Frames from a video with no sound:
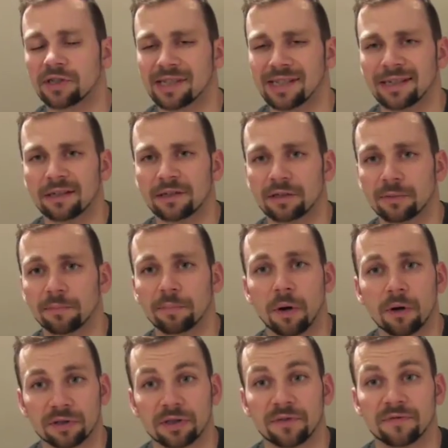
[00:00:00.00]
seeing some
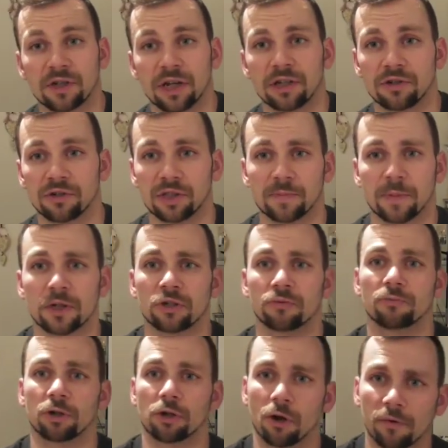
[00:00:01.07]
positive changes, especially
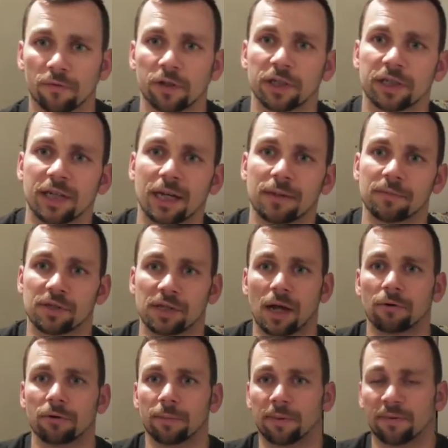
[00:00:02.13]
in recovery times,
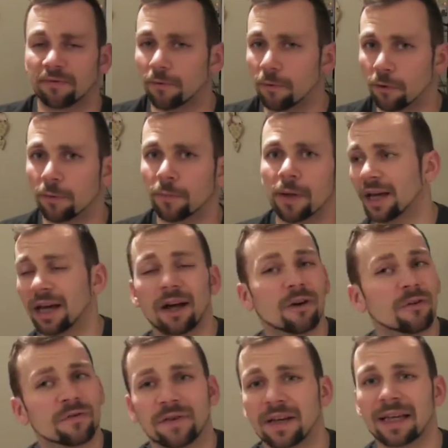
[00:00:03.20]
how you perform.
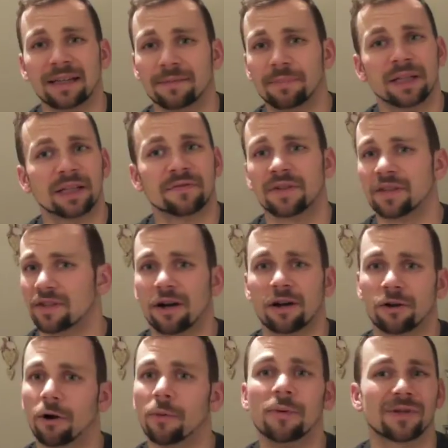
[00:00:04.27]
Health benefits
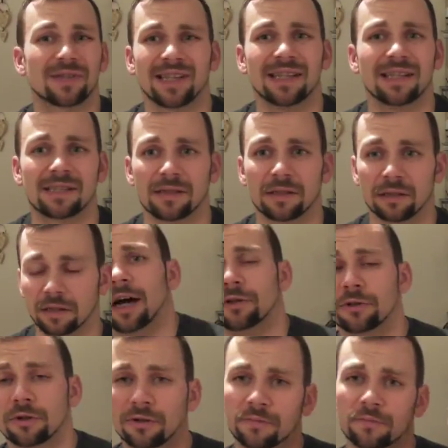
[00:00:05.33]
are almost instant.
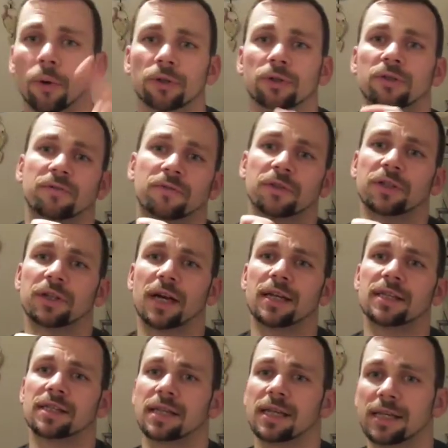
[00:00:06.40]
Another pointer for you
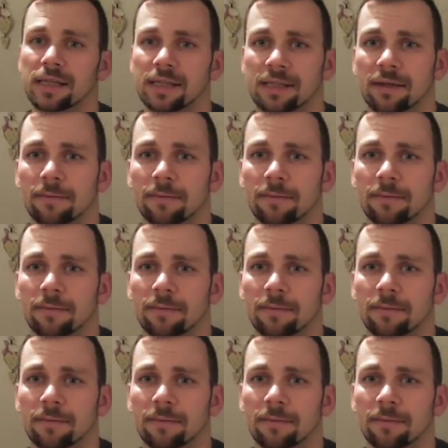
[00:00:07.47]
guys is